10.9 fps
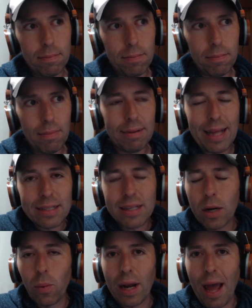And that's kind
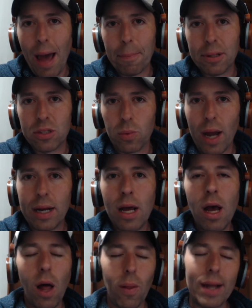of what happens, right?
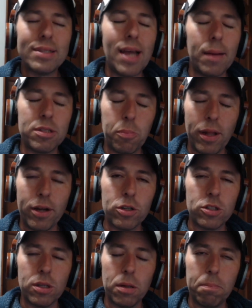A lot of times
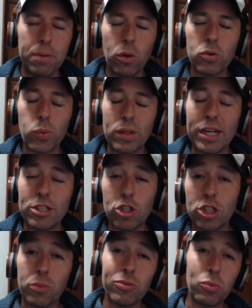players build
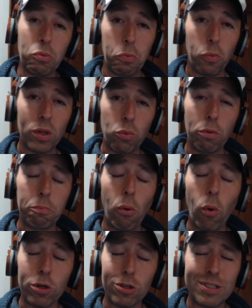relationships with
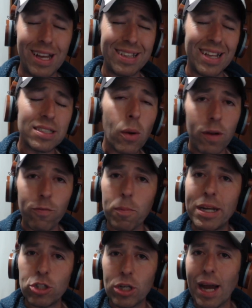reporters, and that's how
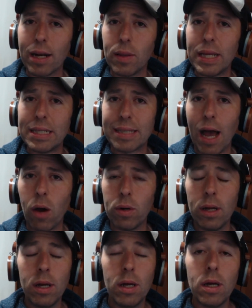information kind of leaks out.
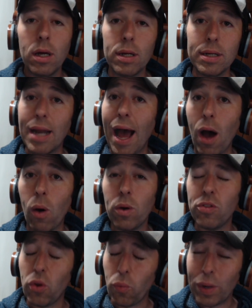Now,
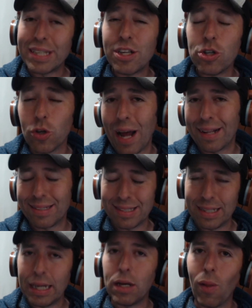the reason you're not
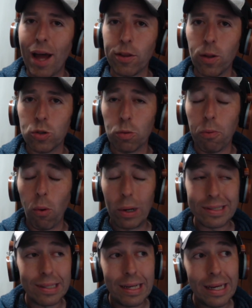seeing a lot of those
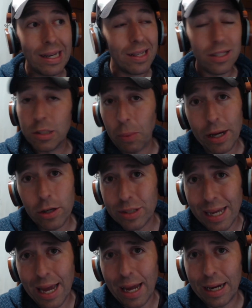reports these players
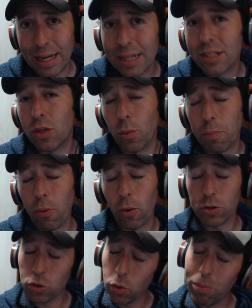can't get to the reporters.
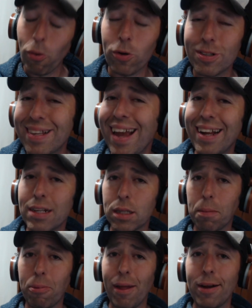The reporters can't get to the
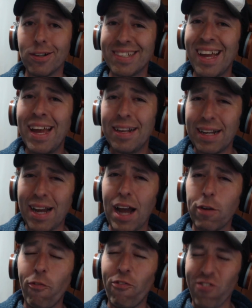players to kind of
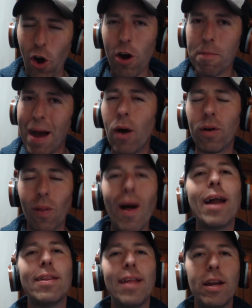farm out a lot
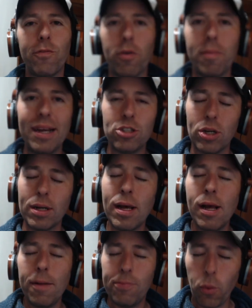of that information.
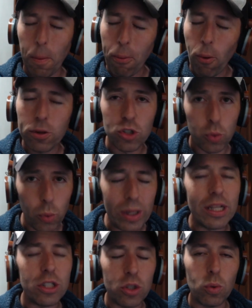The reporters really
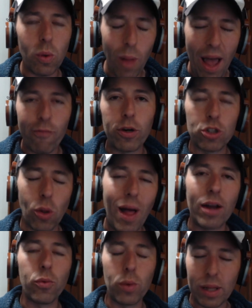do leverage a lot
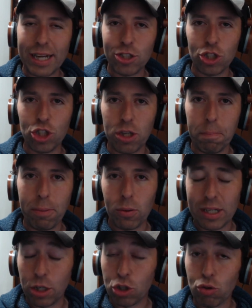of relationship building
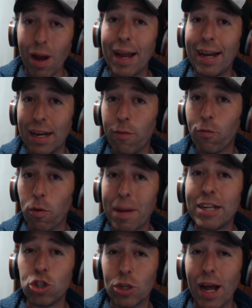to try and get
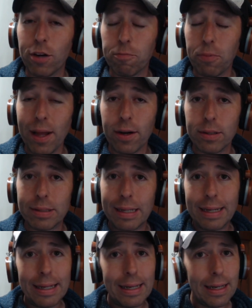information out of players.
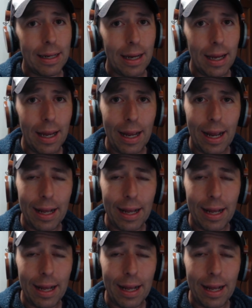And